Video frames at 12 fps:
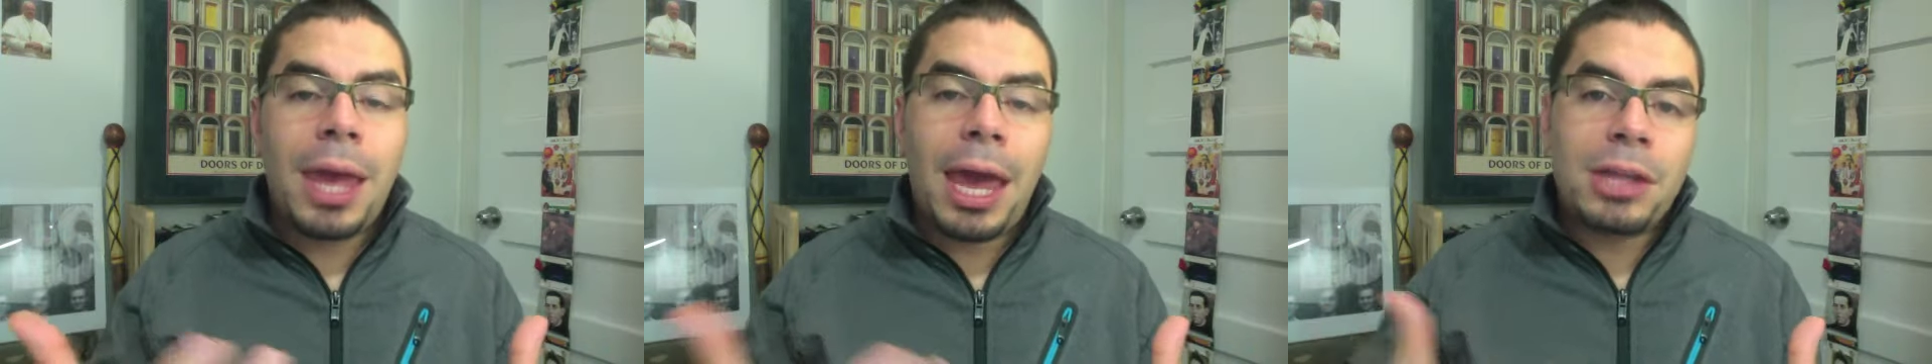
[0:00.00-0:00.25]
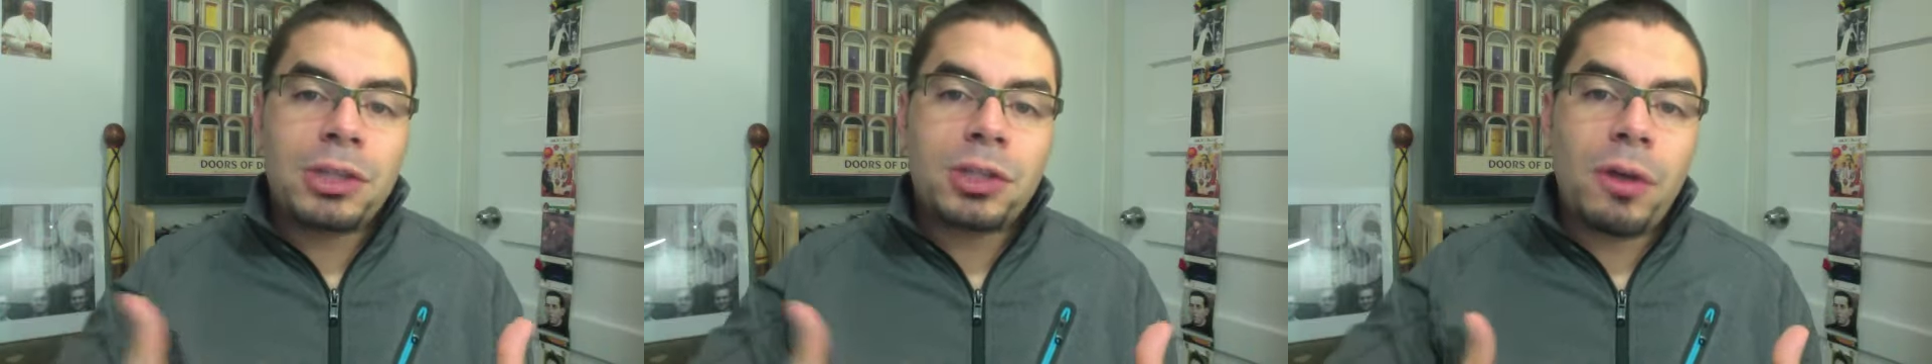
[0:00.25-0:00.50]

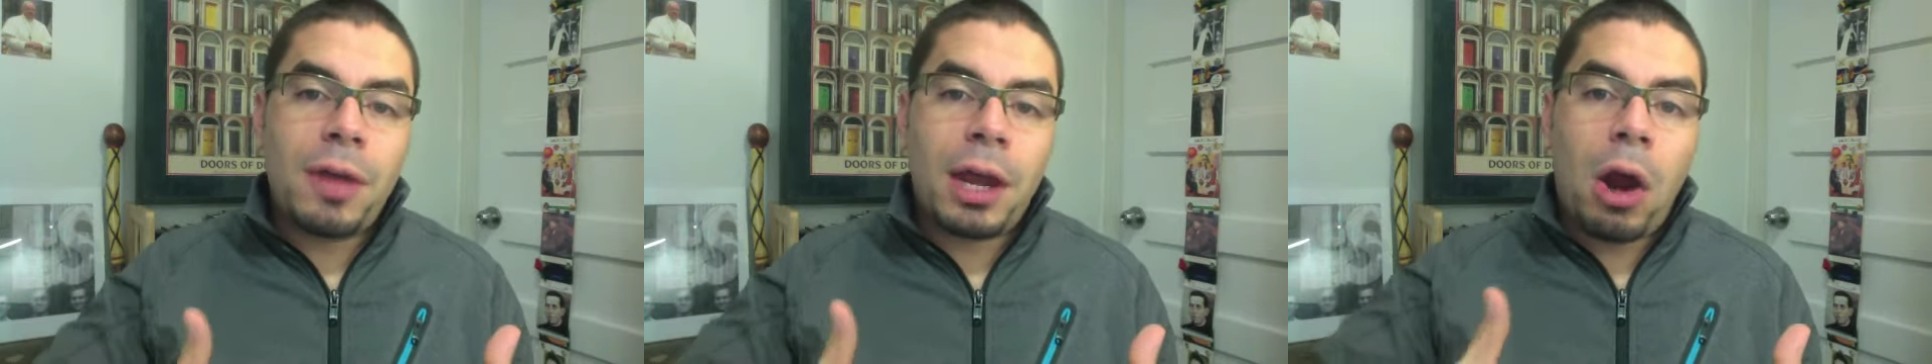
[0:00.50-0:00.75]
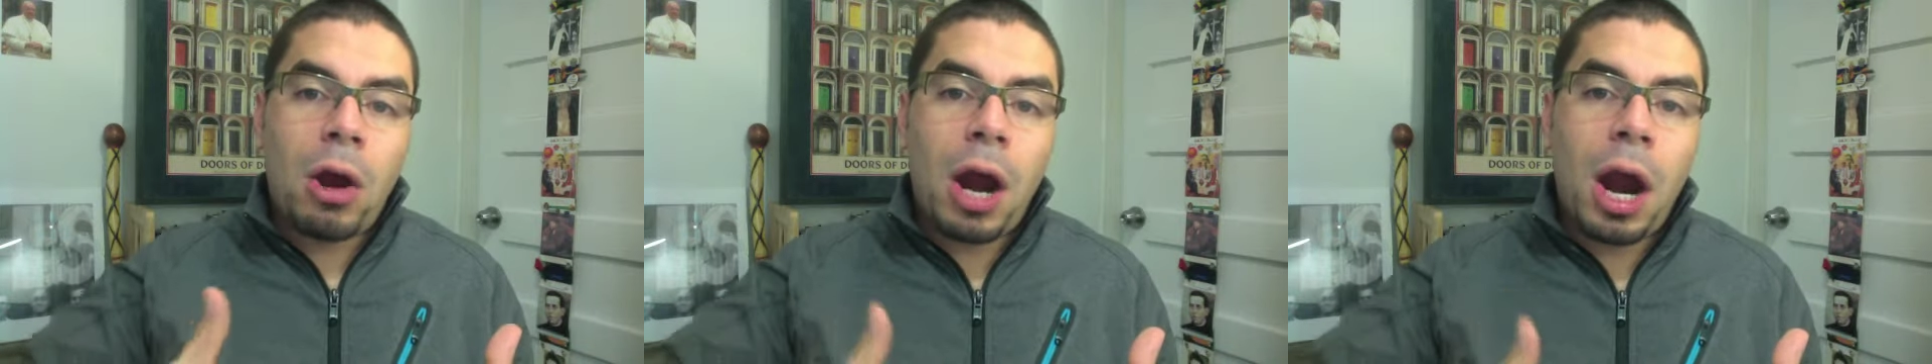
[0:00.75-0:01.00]
and so that
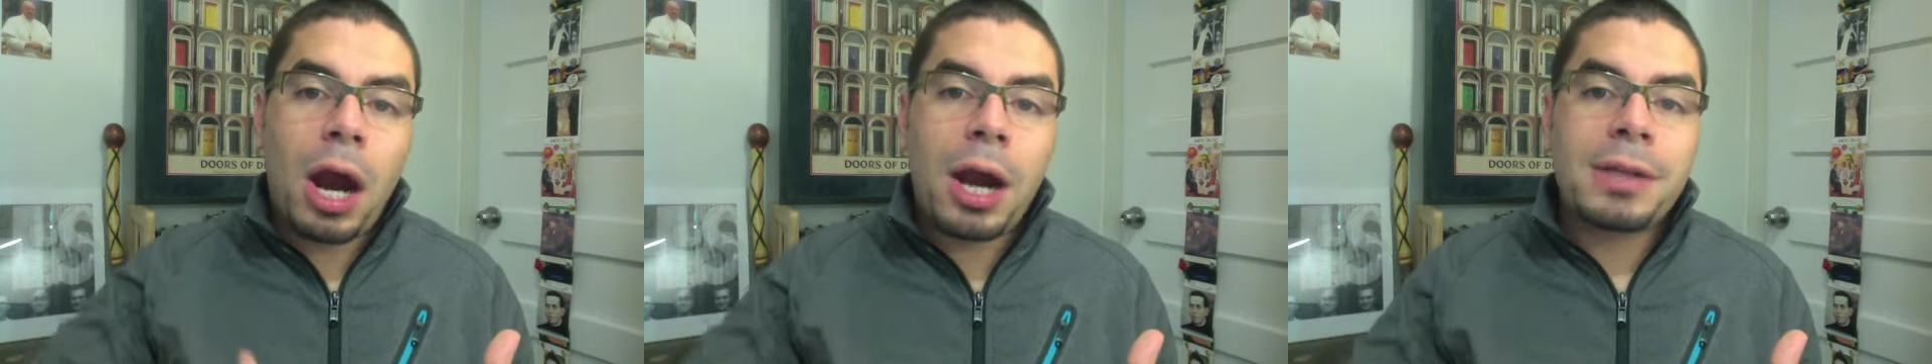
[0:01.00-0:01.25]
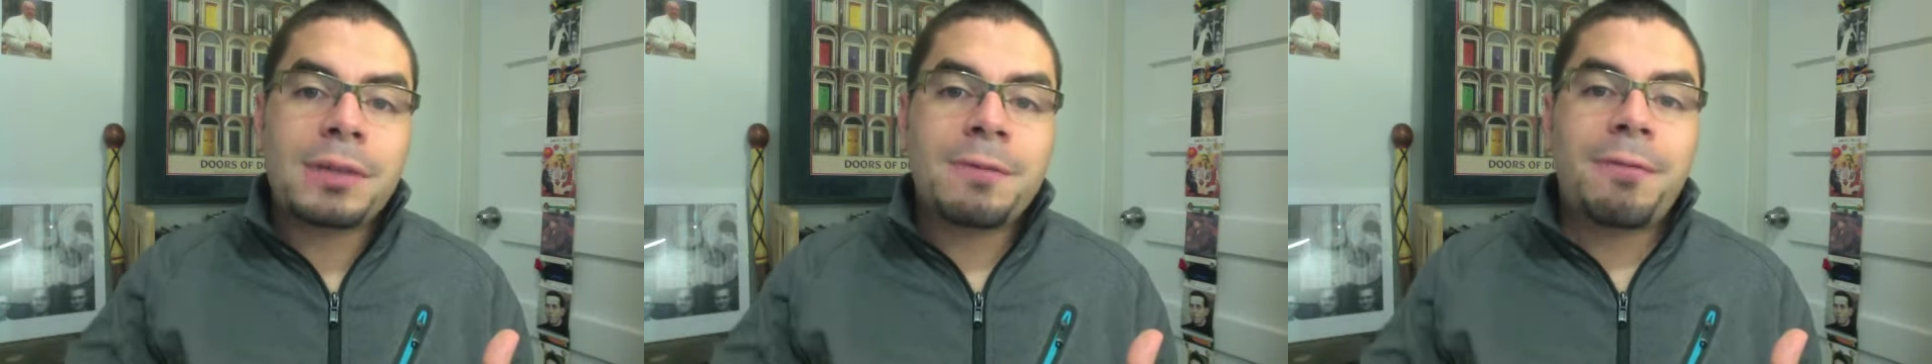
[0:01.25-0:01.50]
our
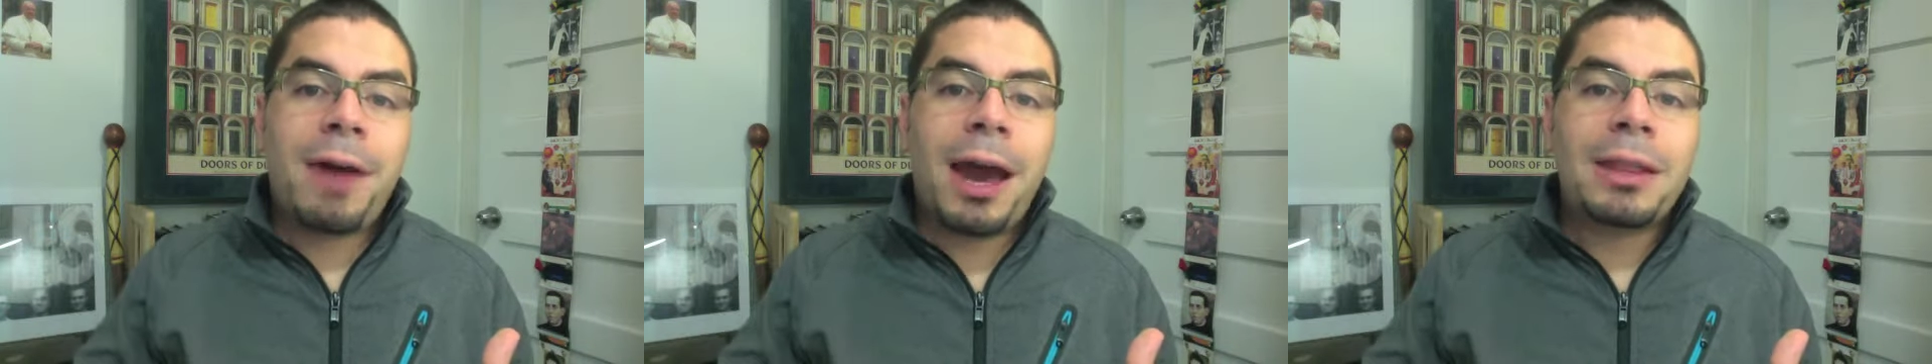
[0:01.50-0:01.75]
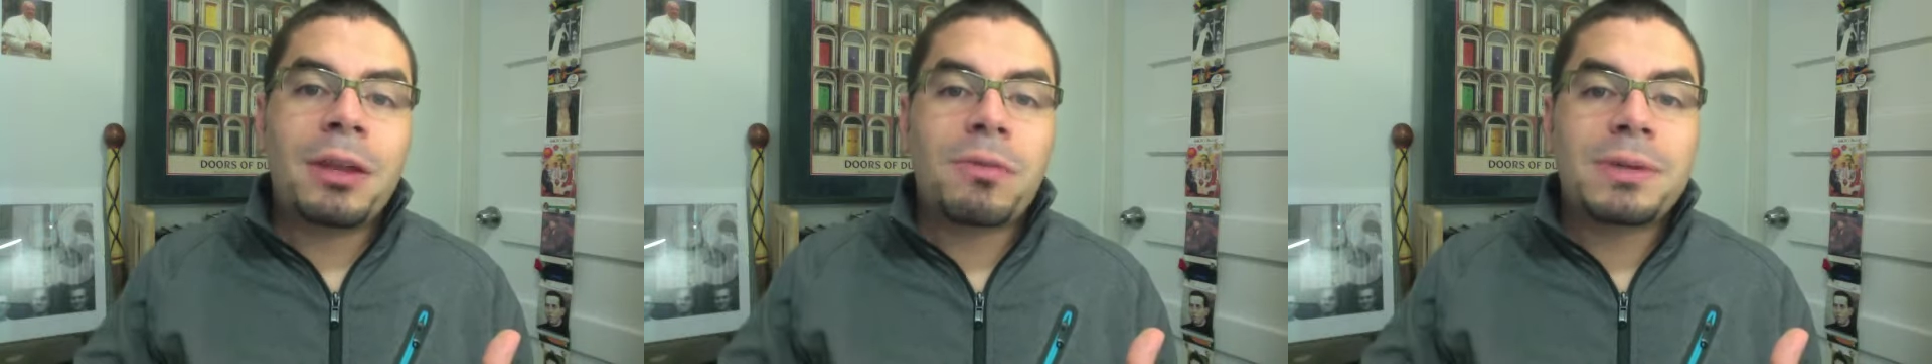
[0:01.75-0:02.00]
hearts
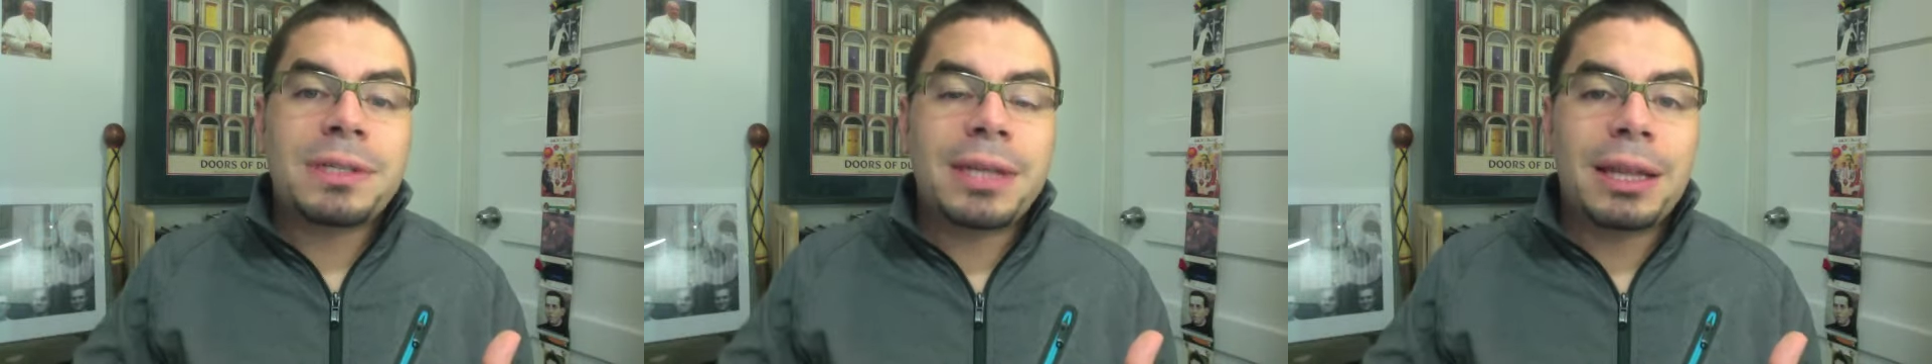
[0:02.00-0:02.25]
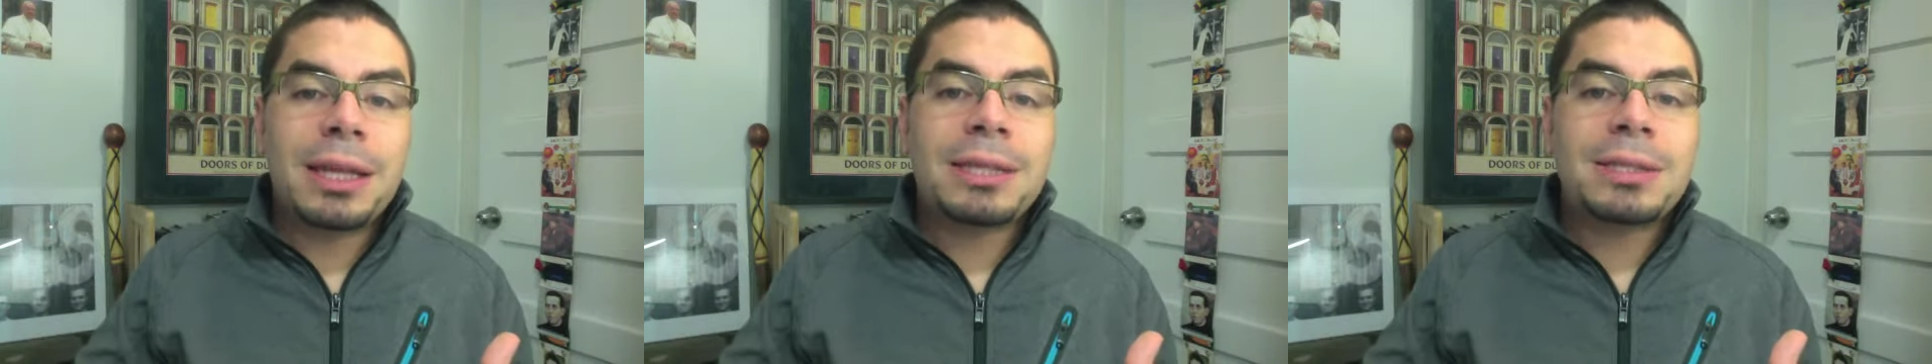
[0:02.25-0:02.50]
find the
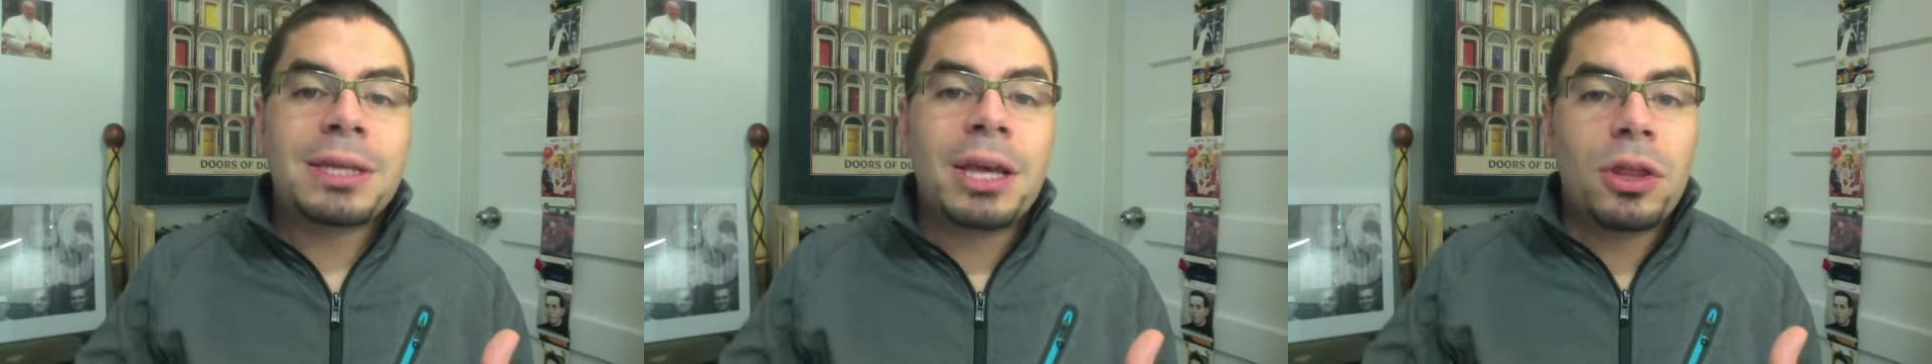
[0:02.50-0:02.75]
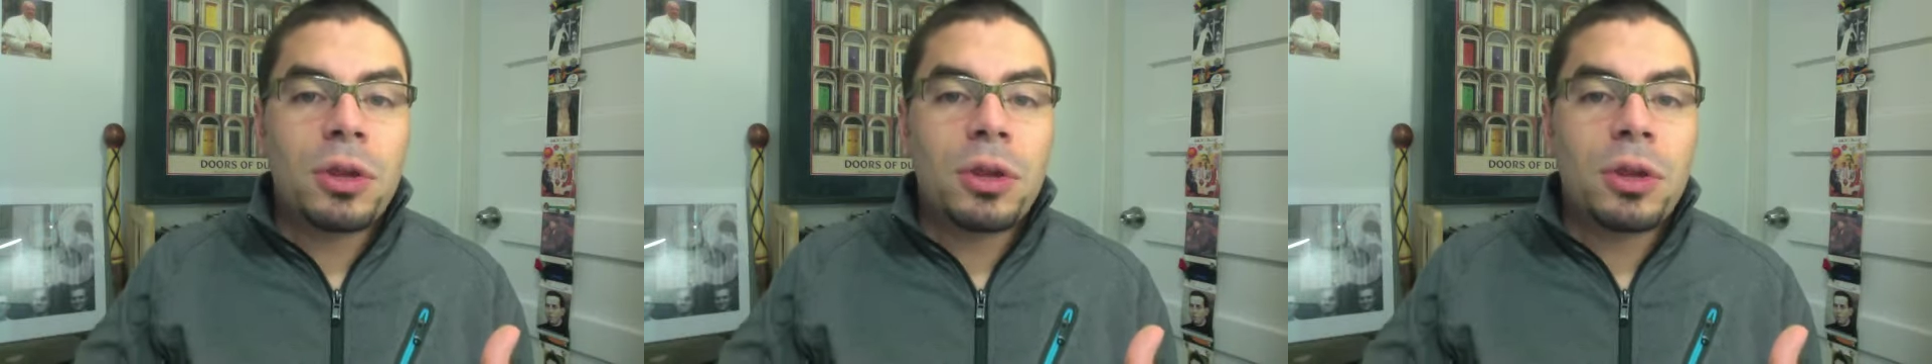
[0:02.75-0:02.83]
resilience,